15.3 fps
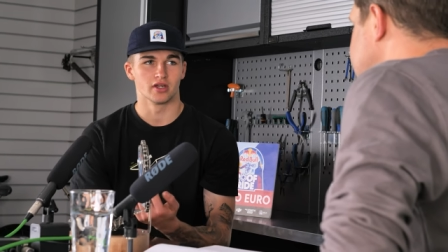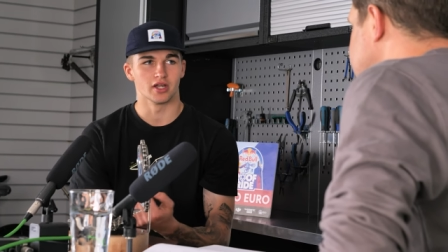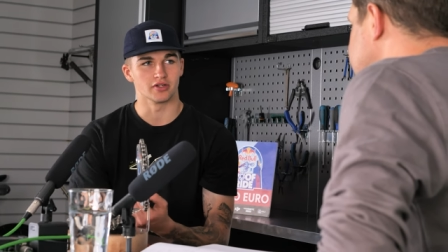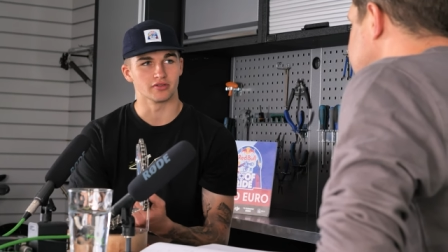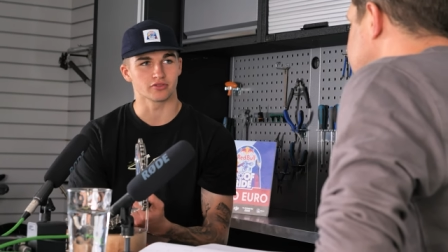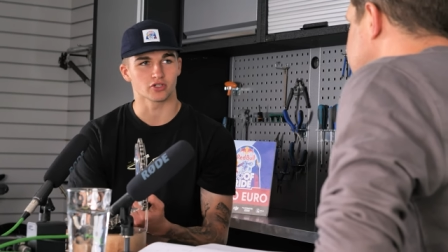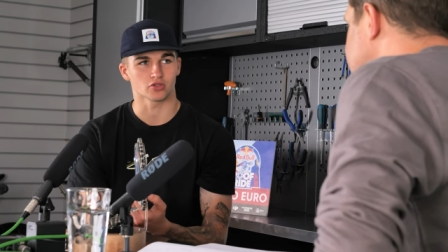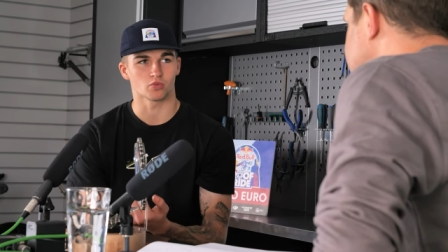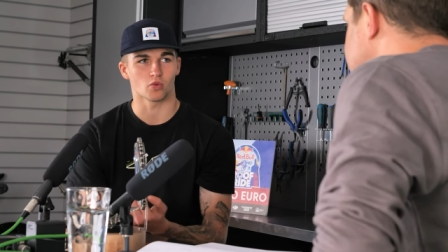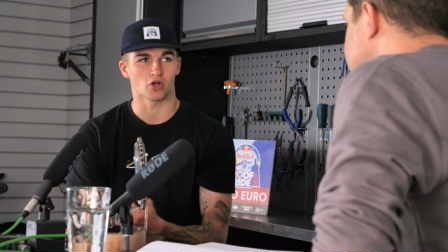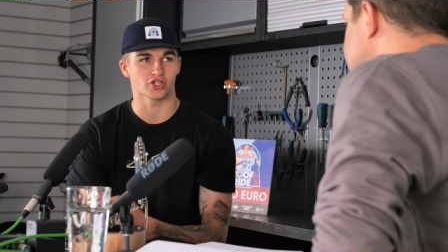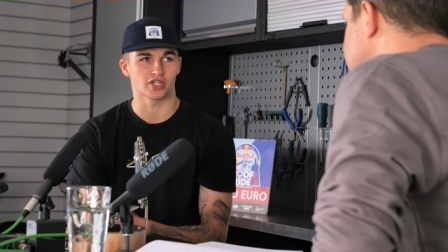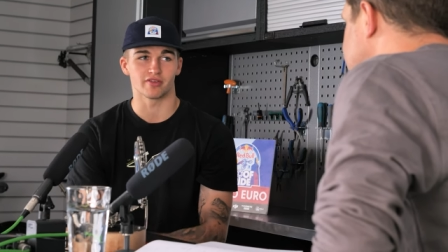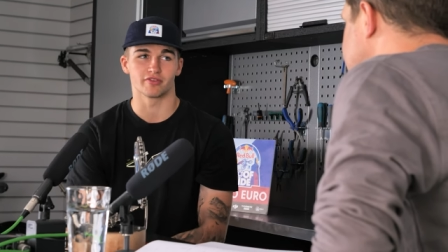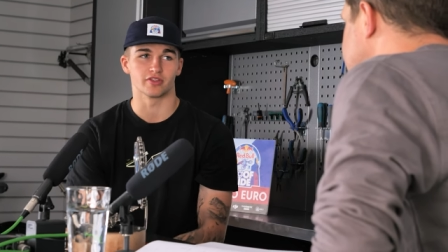and just
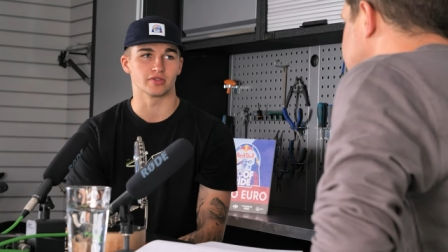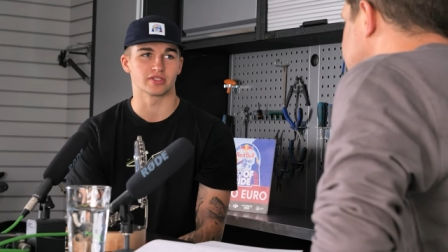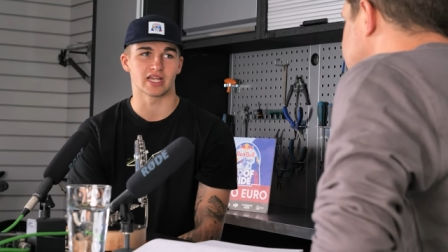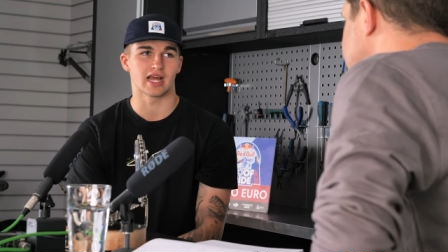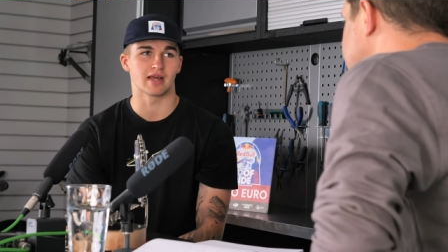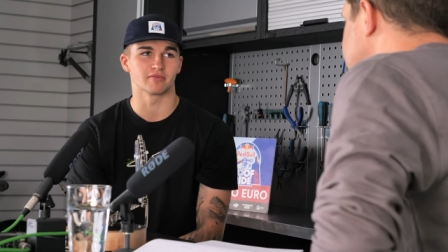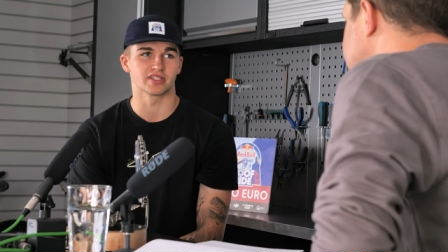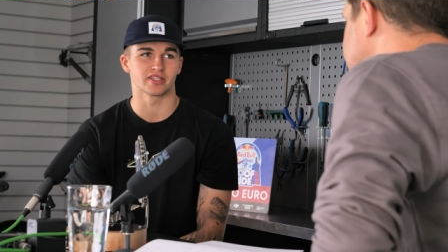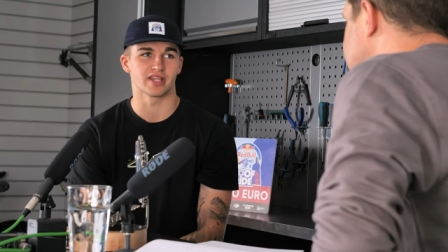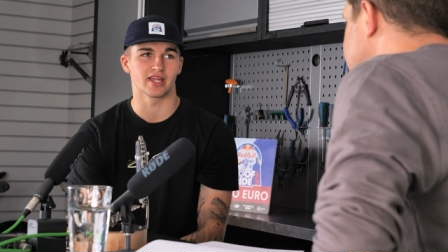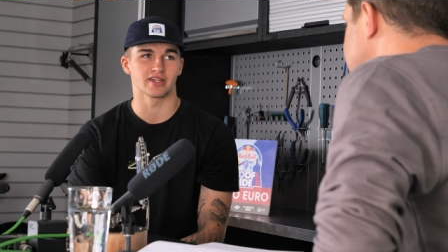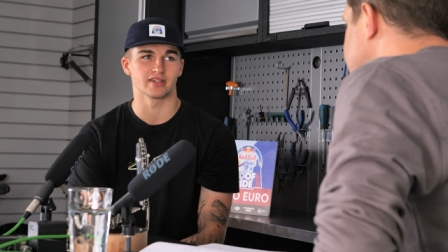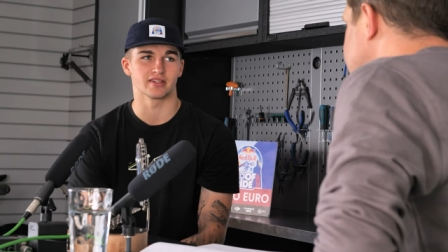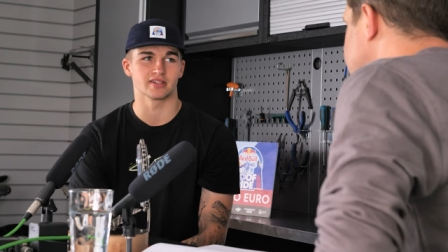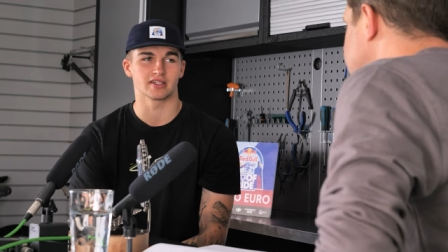watch it a few times, and
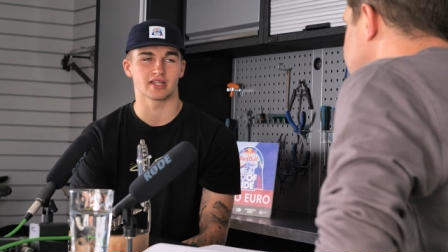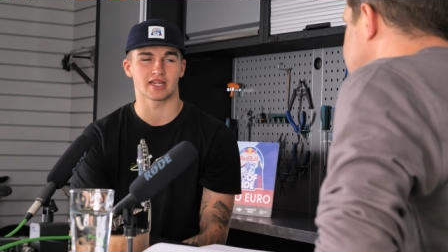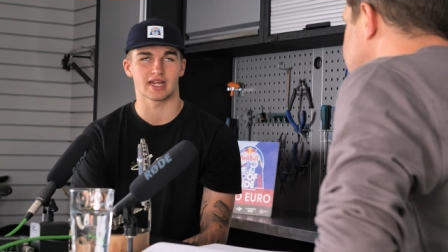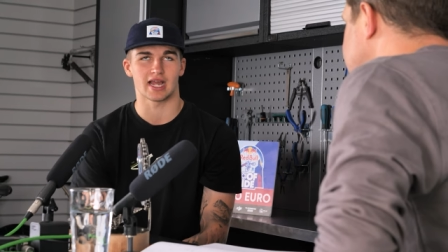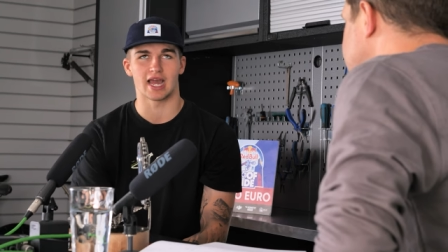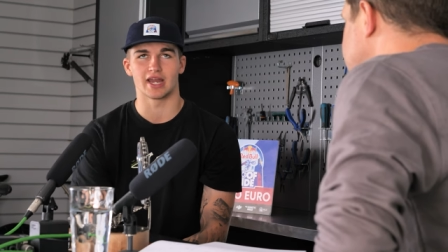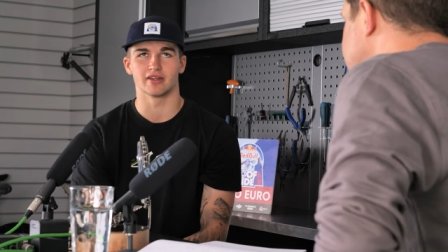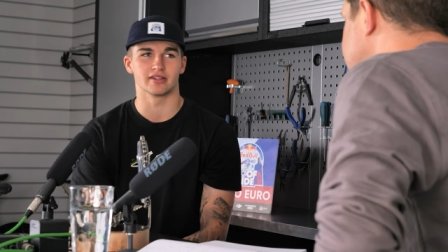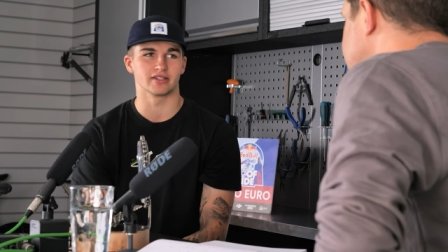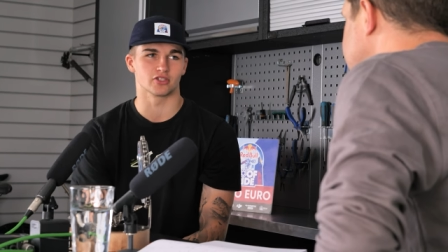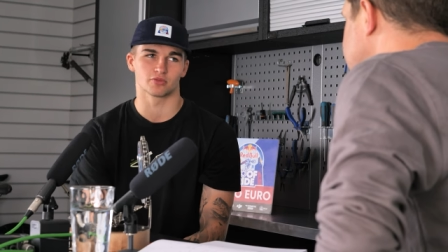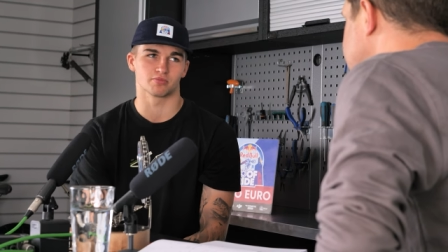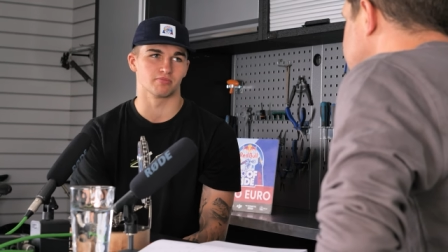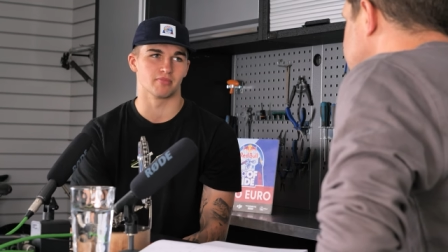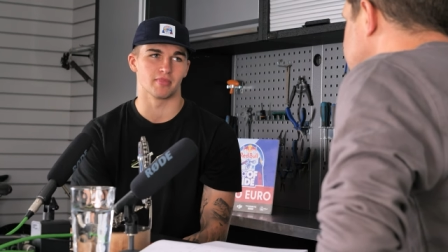then you kind of, it
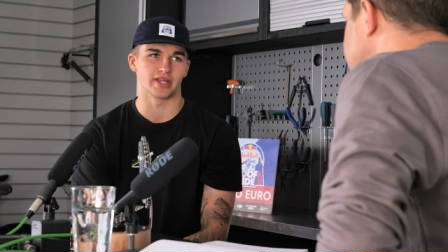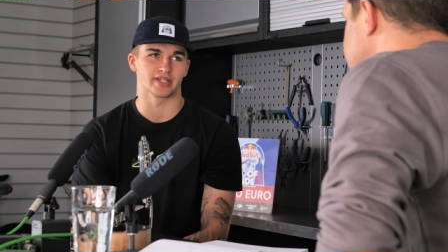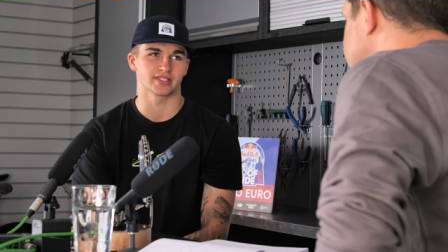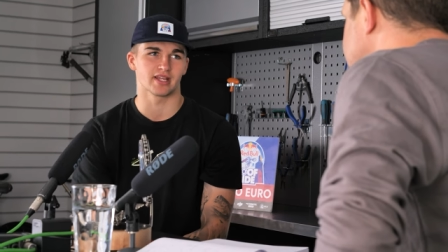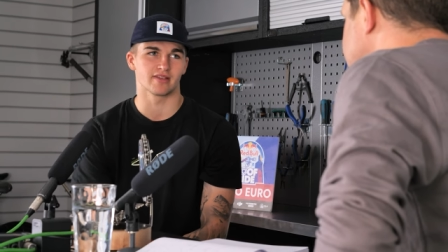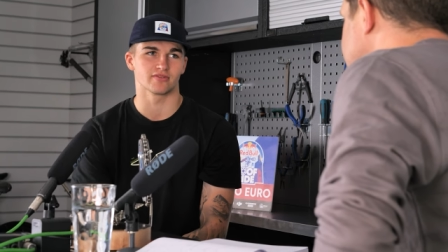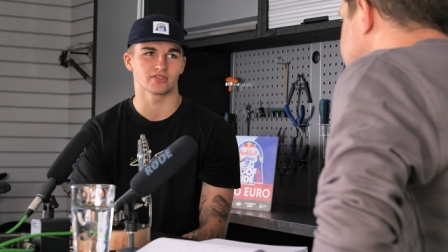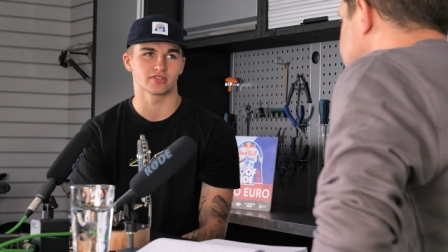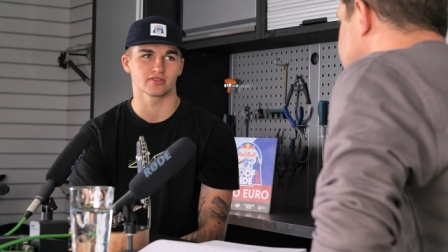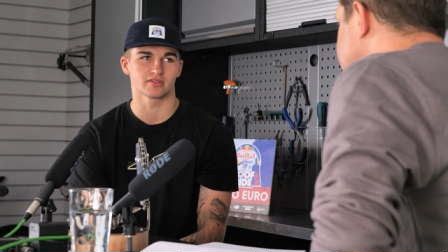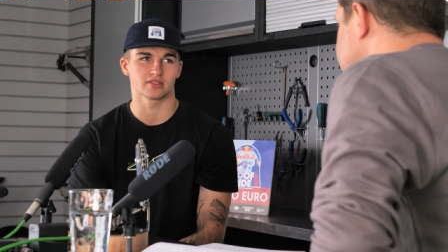just makes sense.